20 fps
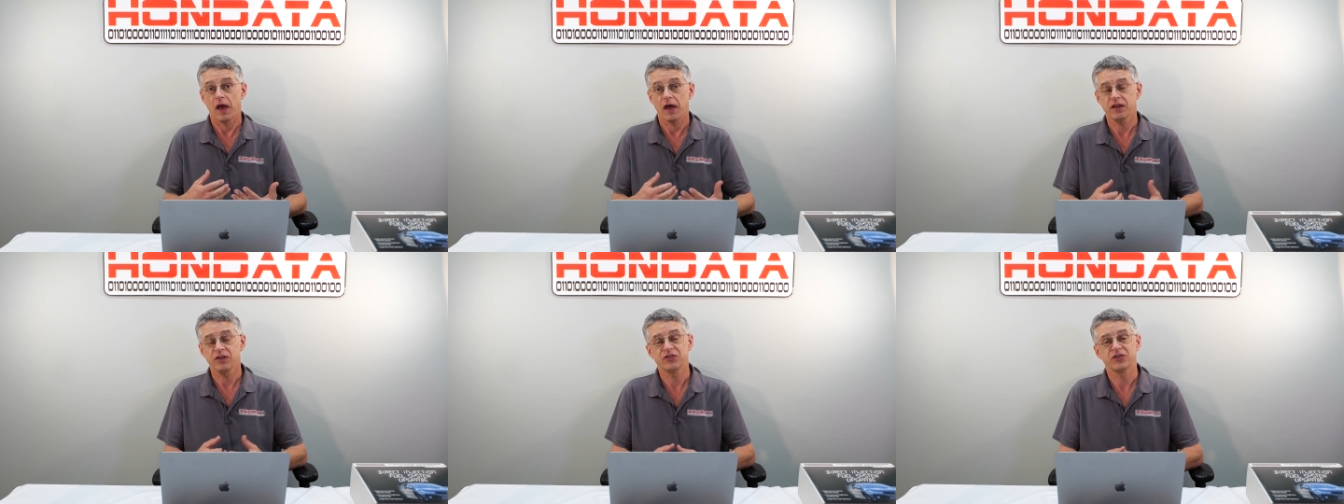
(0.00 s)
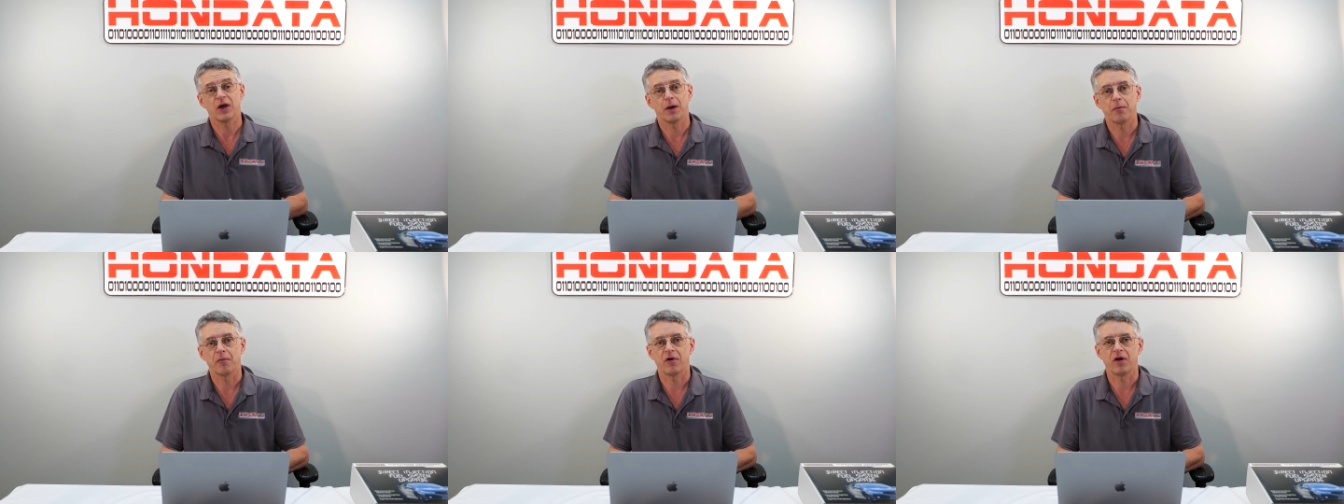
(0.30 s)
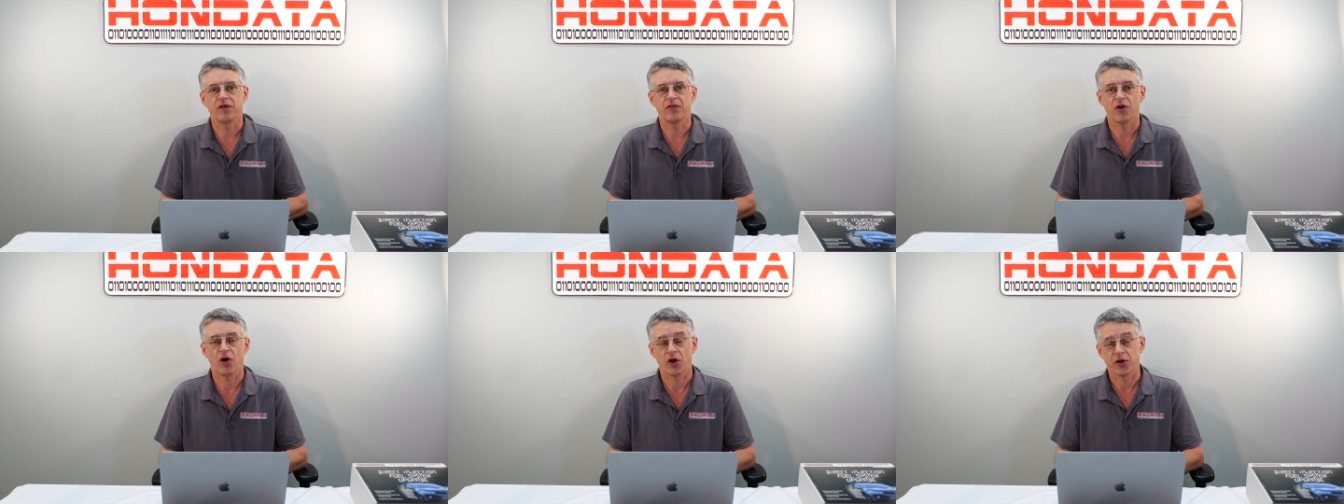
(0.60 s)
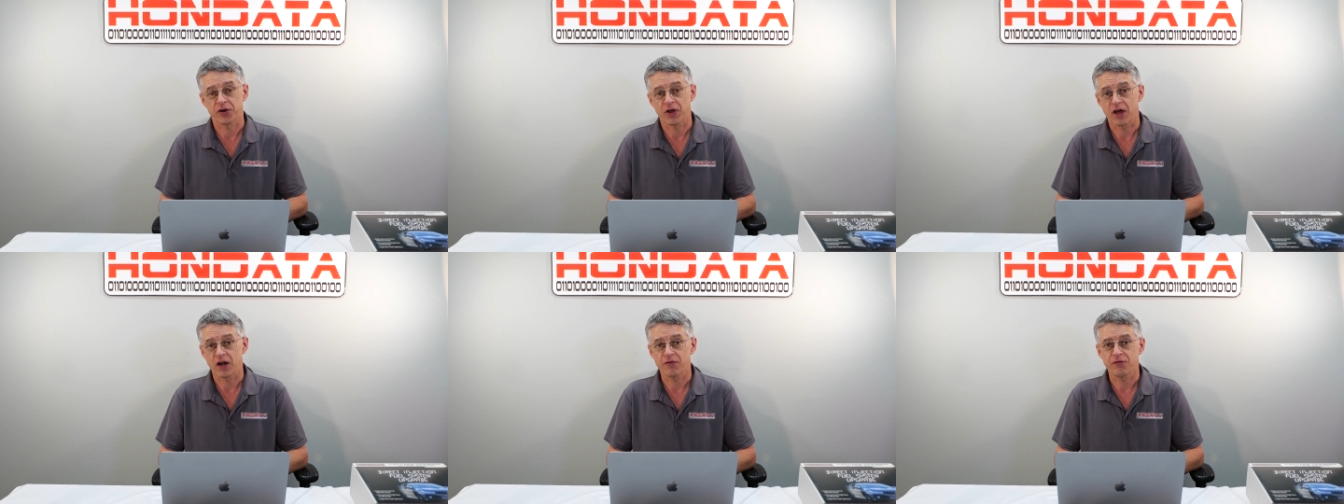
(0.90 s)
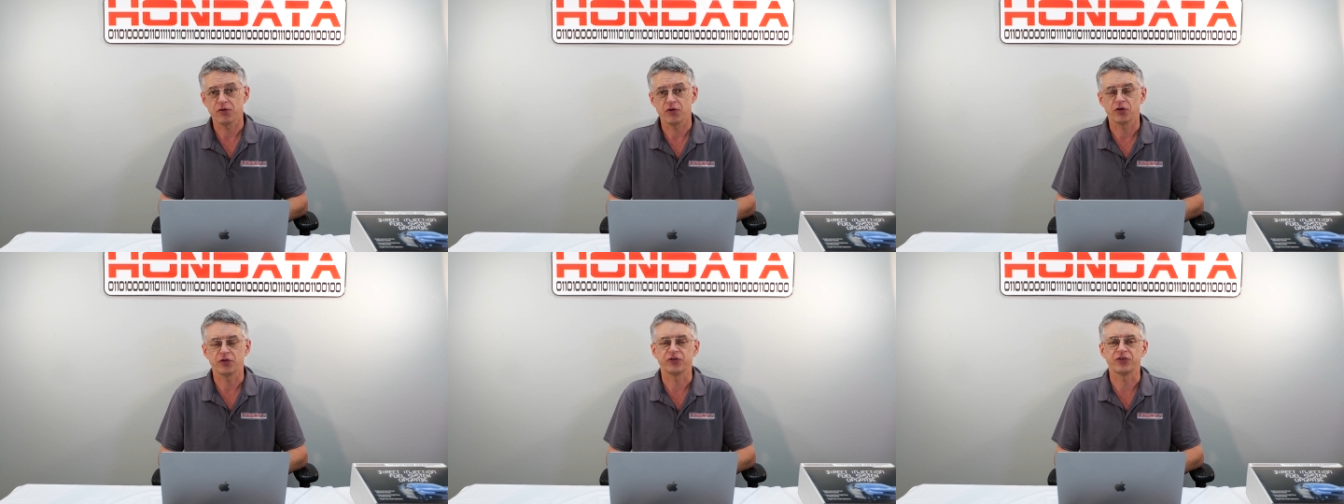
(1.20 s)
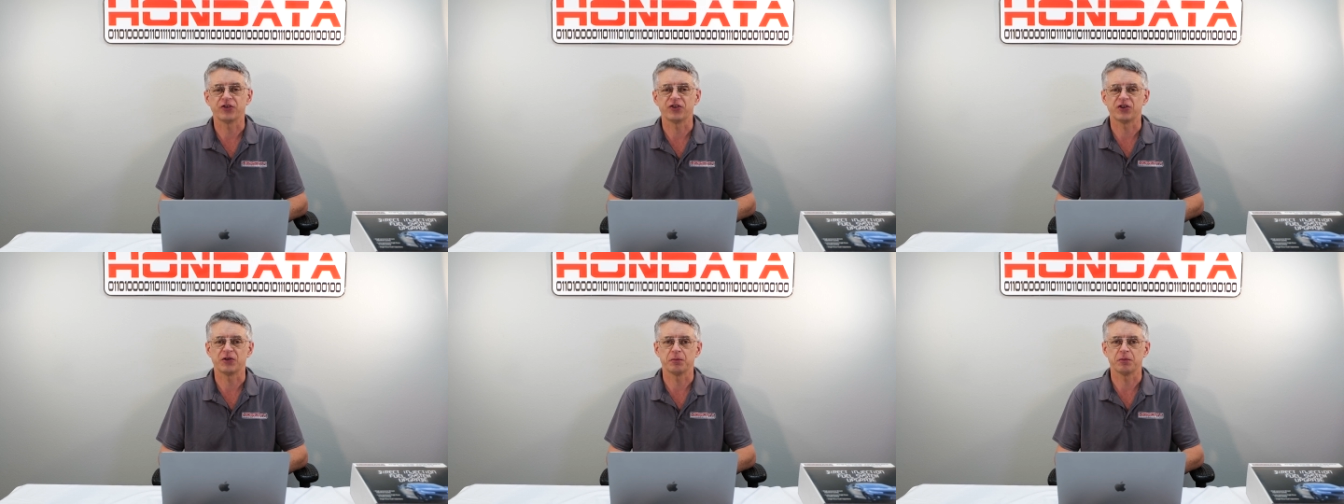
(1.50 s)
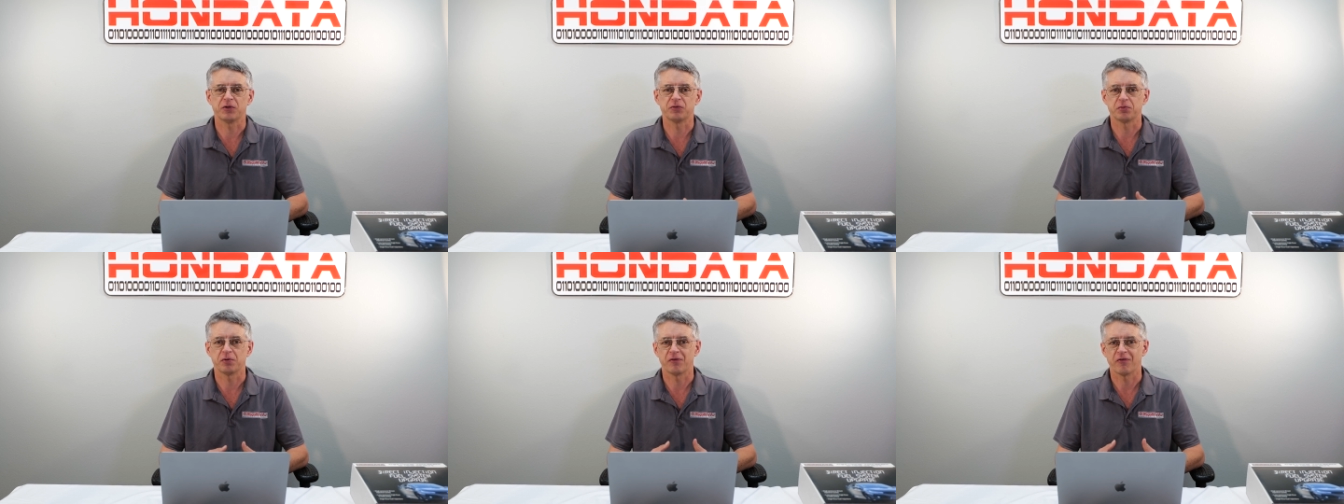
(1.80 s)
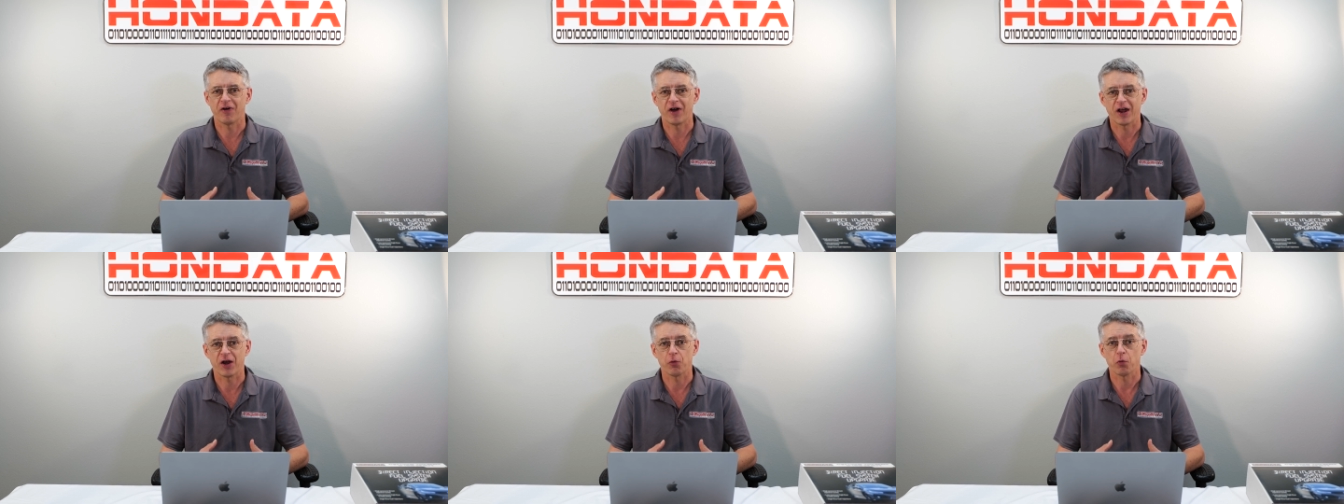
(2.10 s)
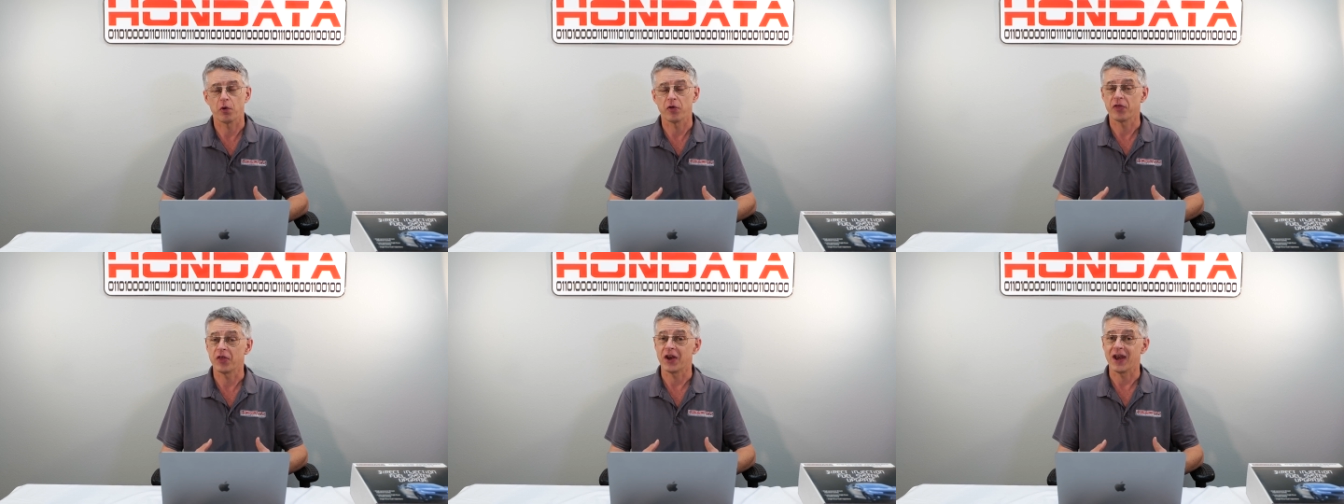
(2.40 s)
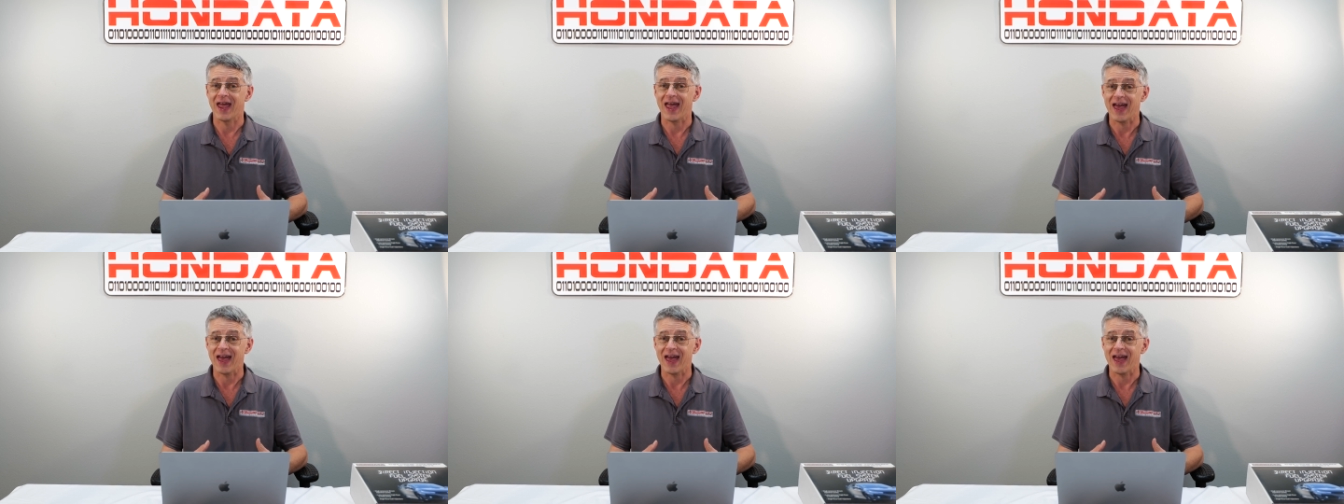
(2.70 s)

In summary, the Hondata fuel system is provided with an